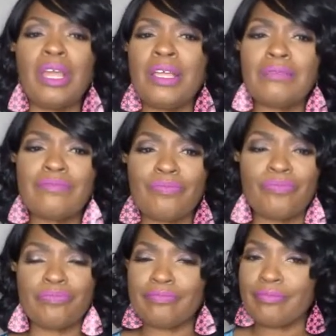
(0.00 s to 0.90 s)
not,
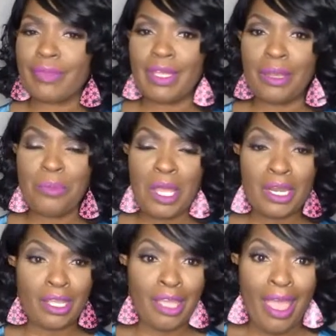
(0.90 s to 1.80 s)
and I'm
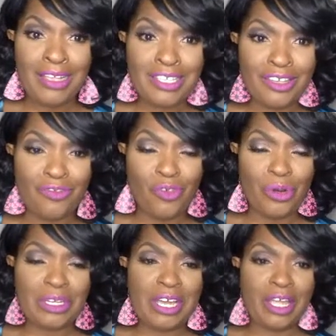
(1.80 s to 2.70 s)
not asking
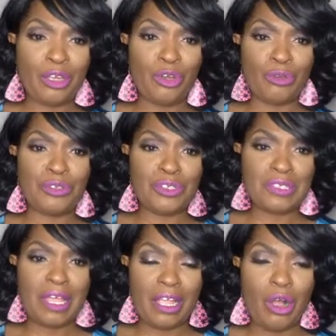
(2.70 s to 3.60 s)
for a
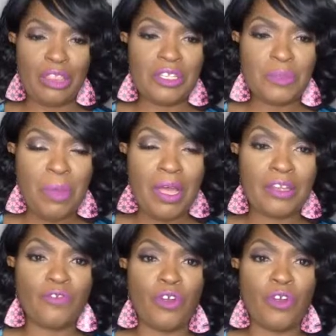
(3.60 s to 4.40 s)
diagnosis like on the spot